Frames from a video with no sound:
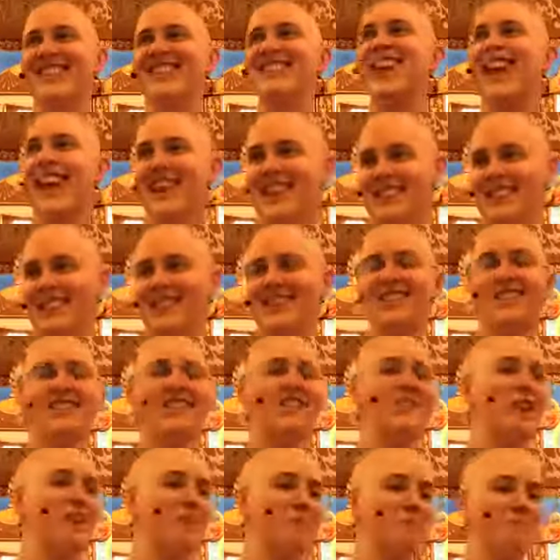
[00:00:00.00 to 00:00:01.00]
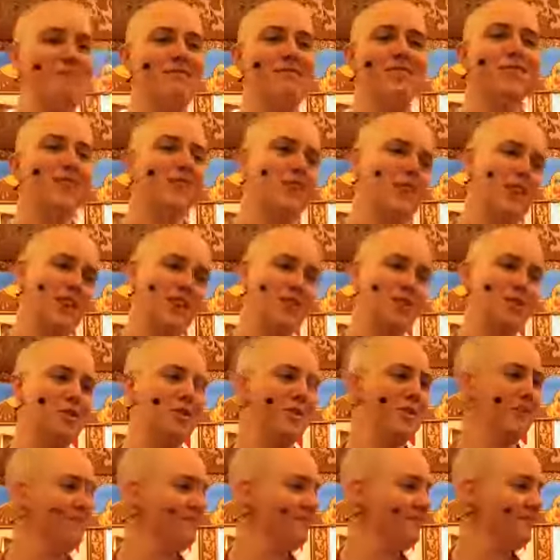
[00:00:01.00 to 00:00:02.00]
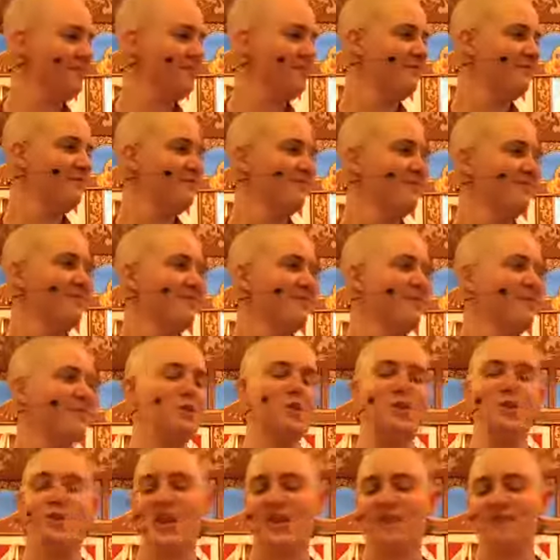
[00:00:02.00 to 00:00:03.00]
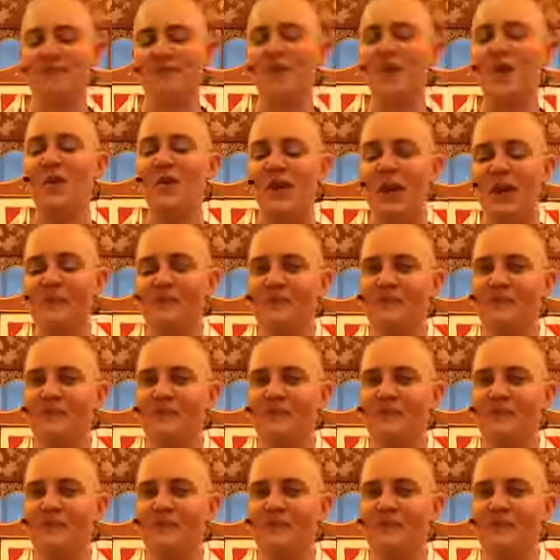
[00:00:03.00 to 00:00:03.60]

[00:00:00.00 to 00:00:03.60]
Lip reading: Excellent. Yep, she's onto it. Beauty. Okay.